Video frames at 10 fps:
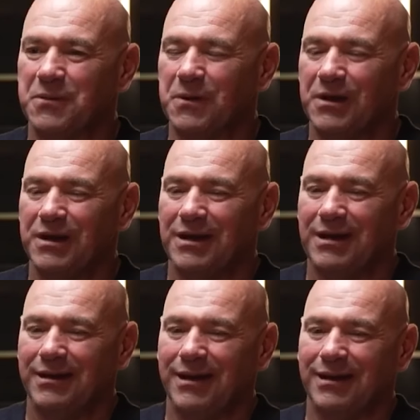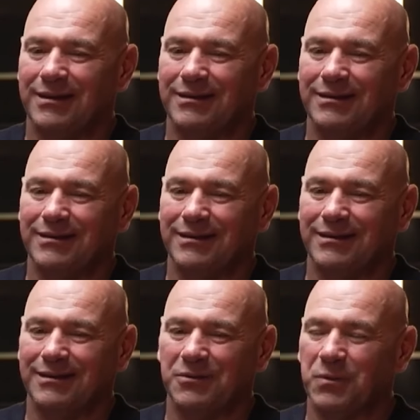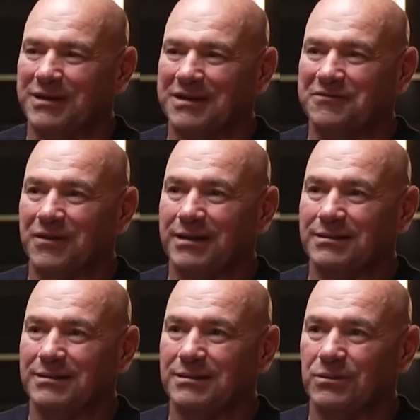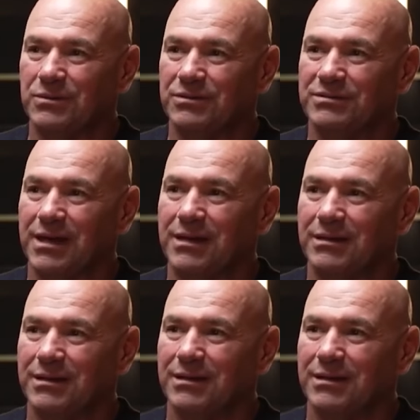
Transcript: challenger spot for Alvarez's unified super middleweight world